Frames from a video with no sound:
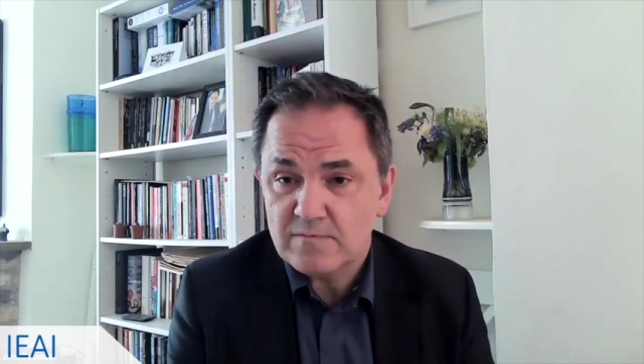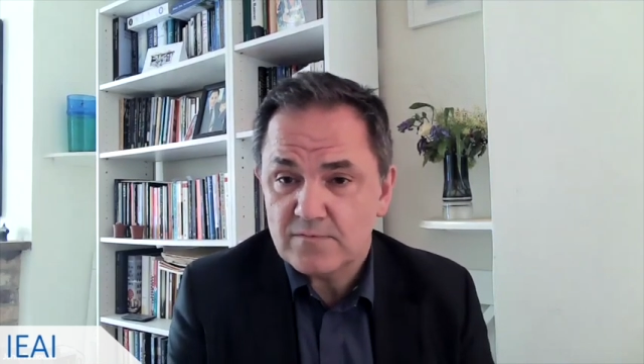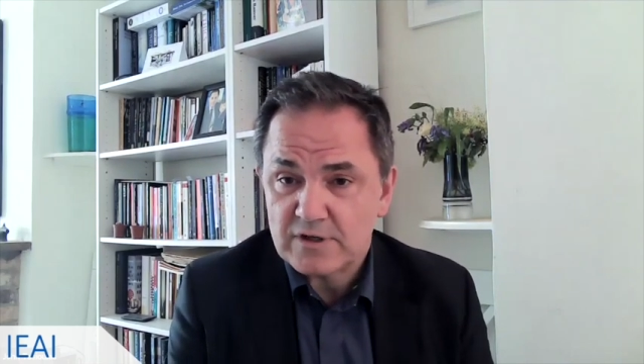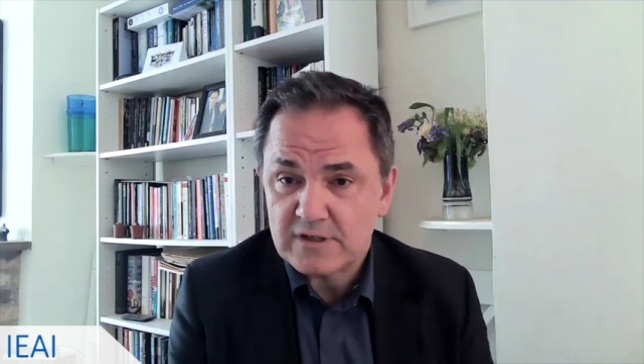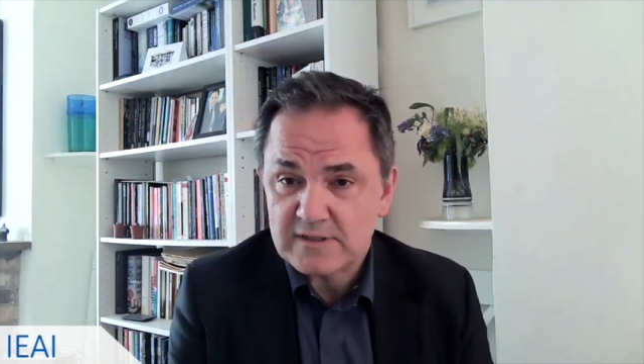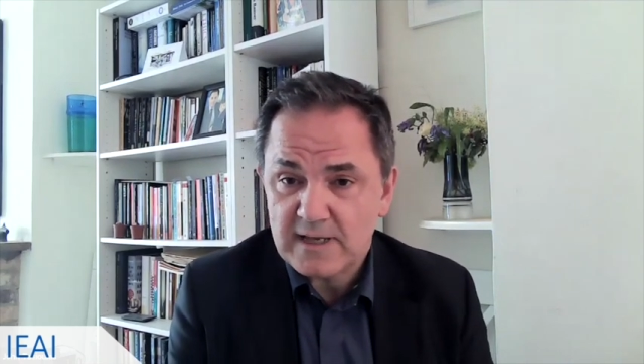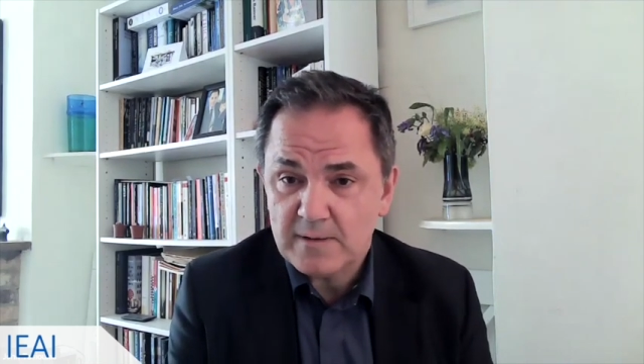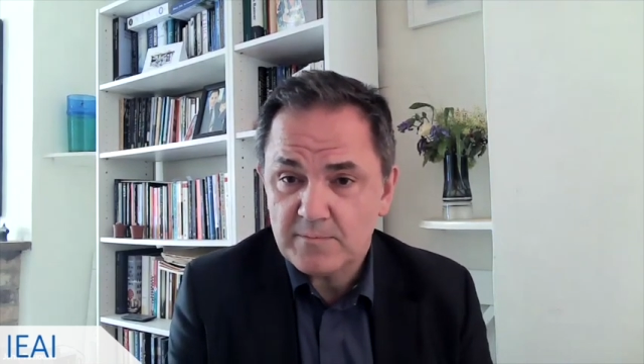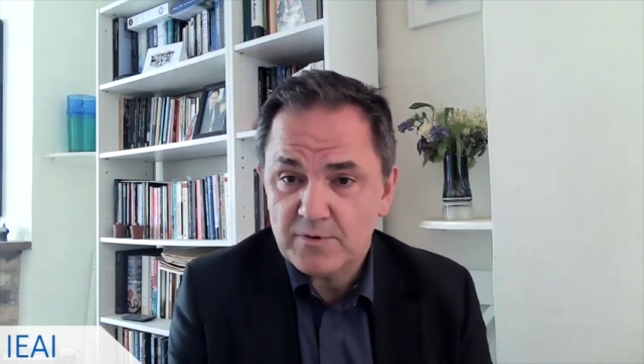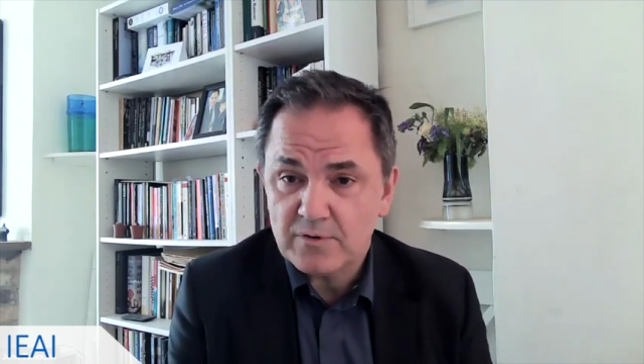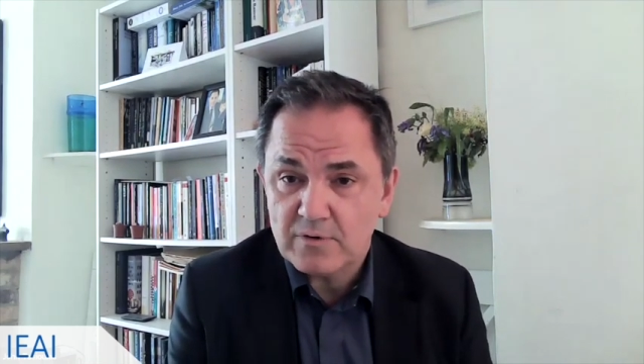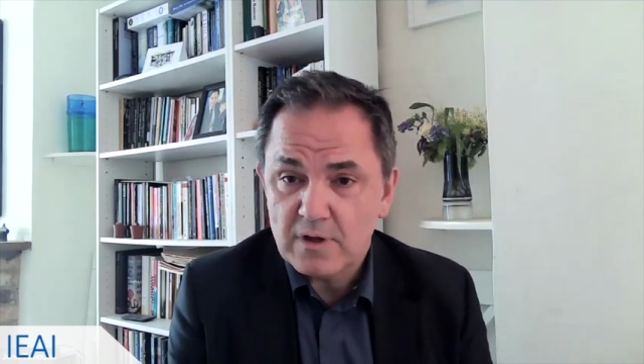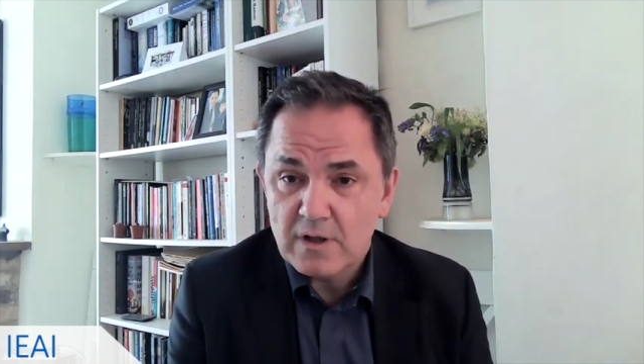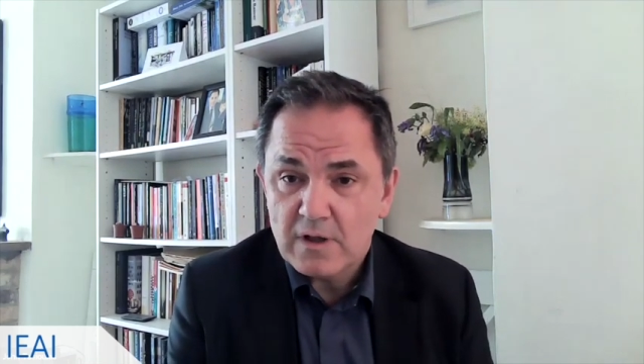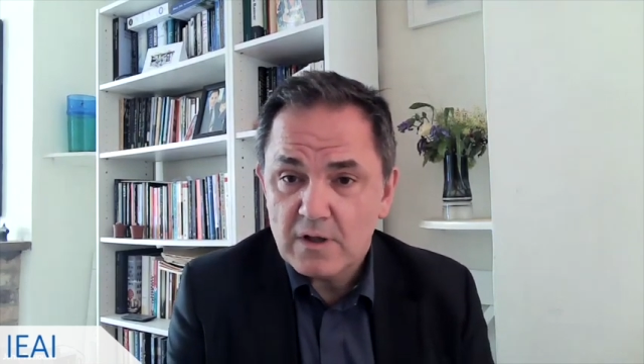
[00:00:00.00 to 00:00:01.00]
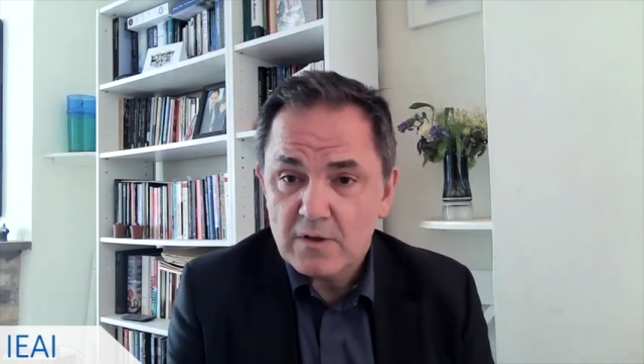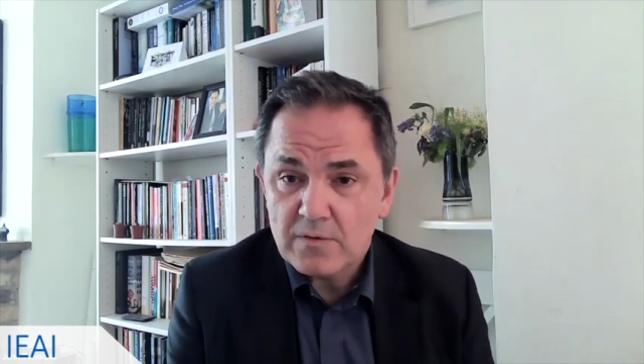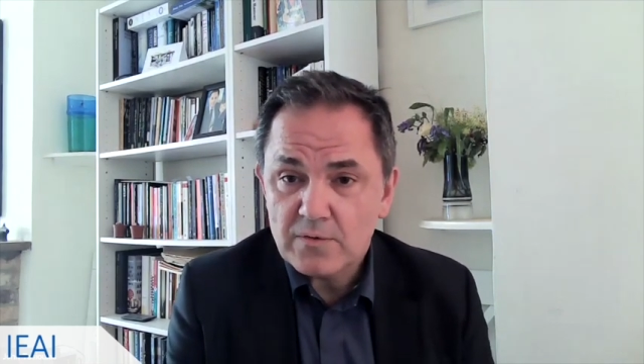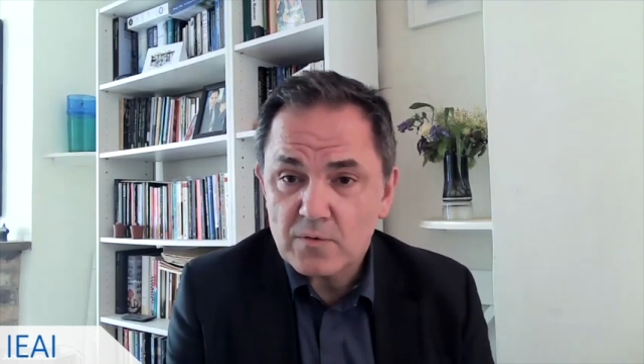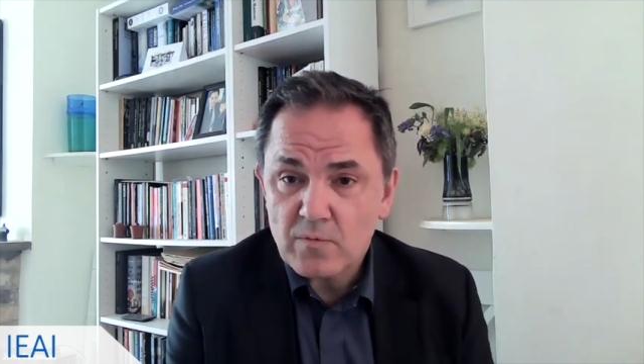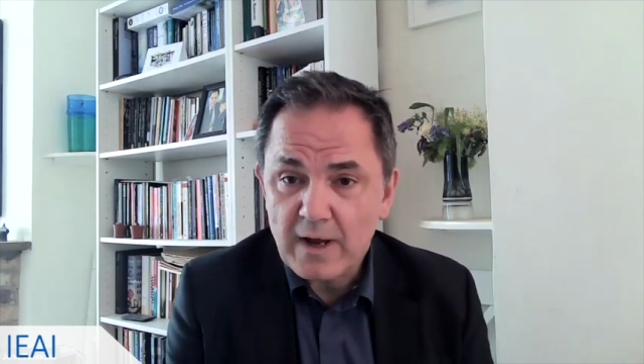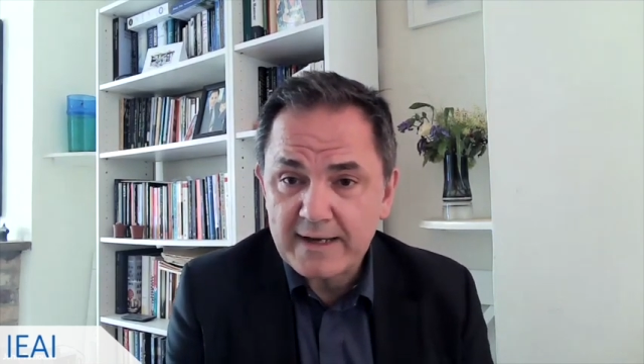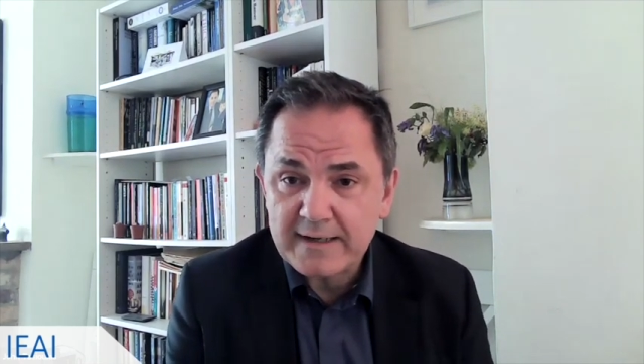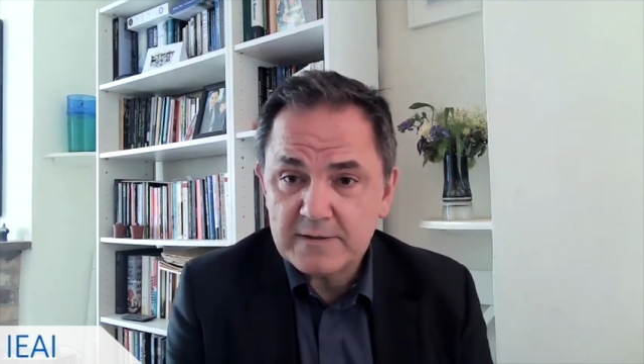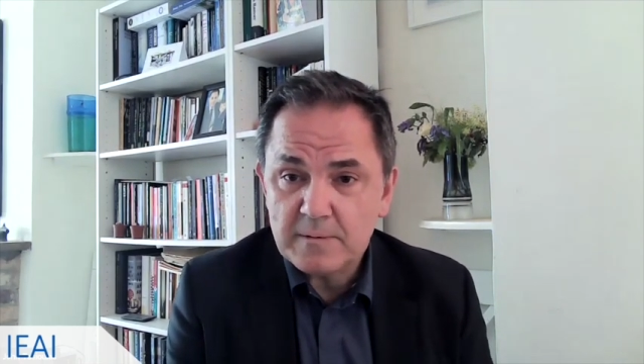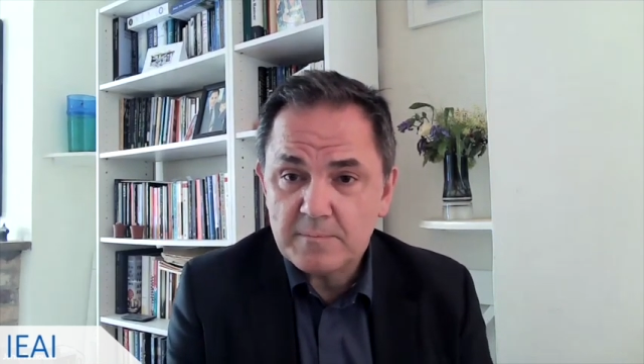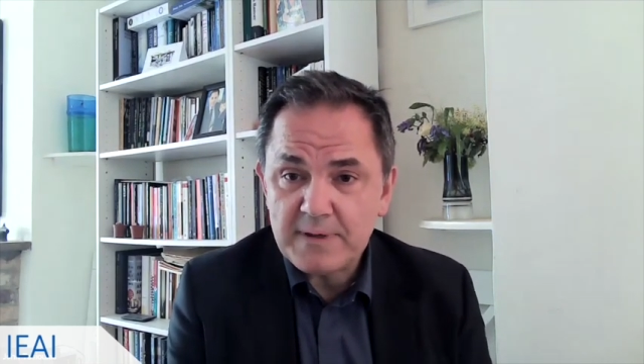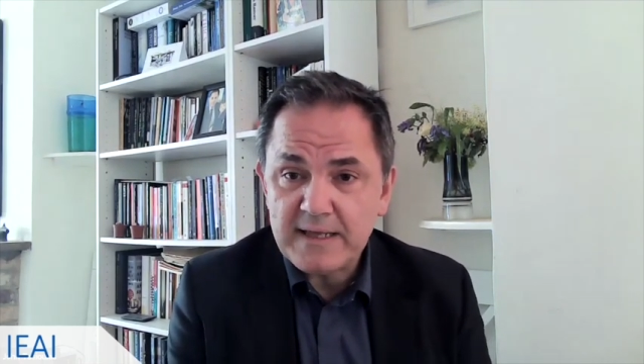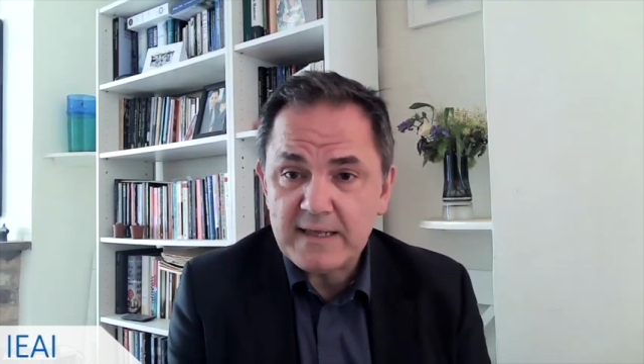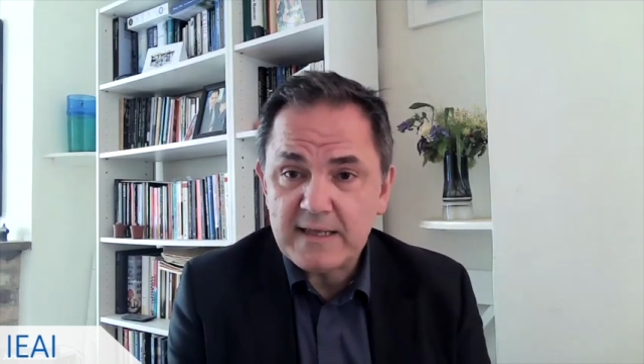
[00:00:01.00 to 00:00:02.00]
for example, the right to
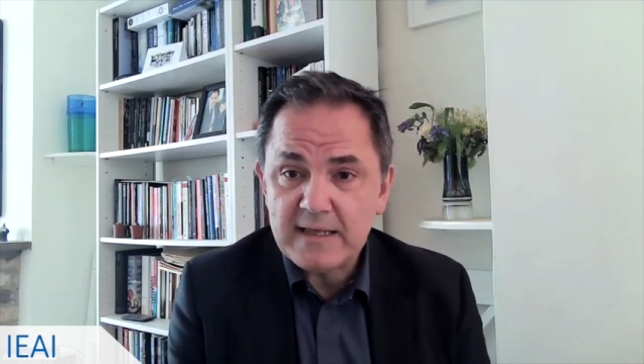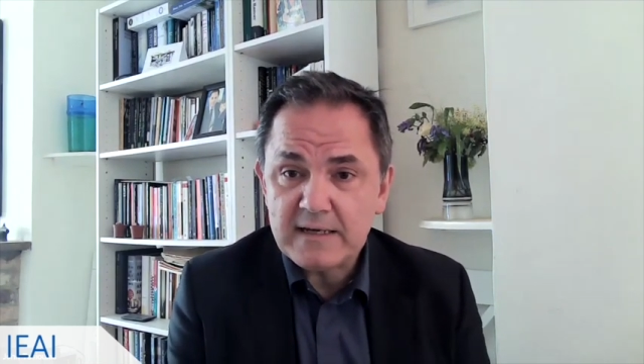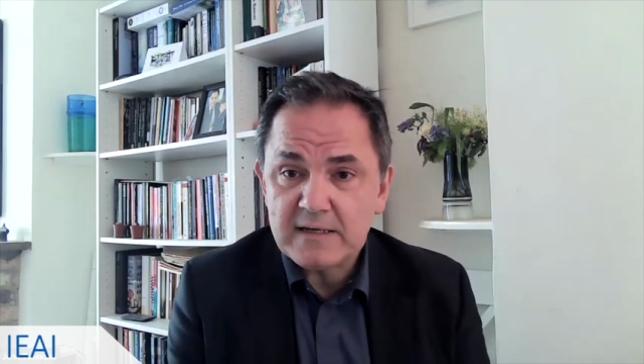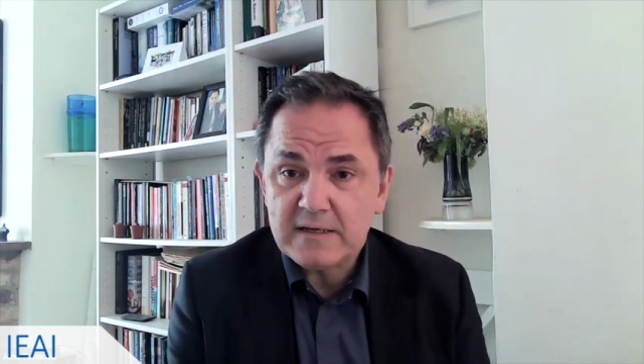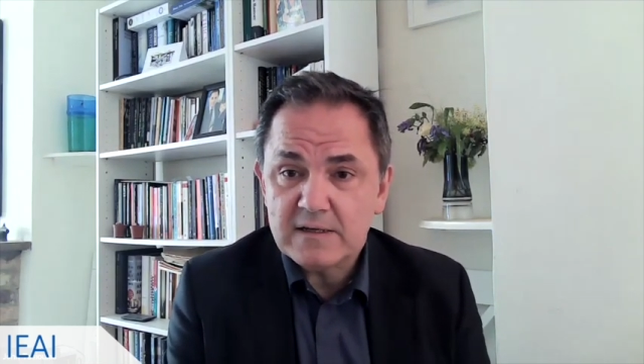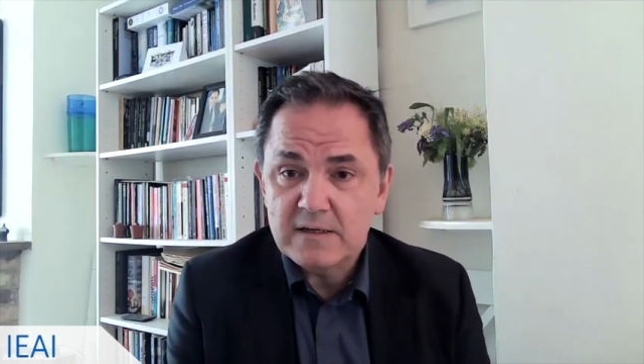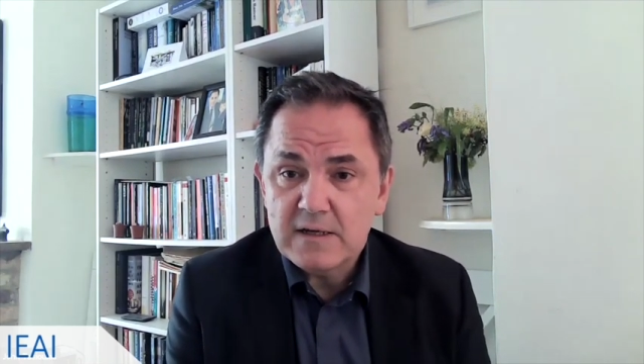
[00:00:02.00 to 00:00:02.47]
be in a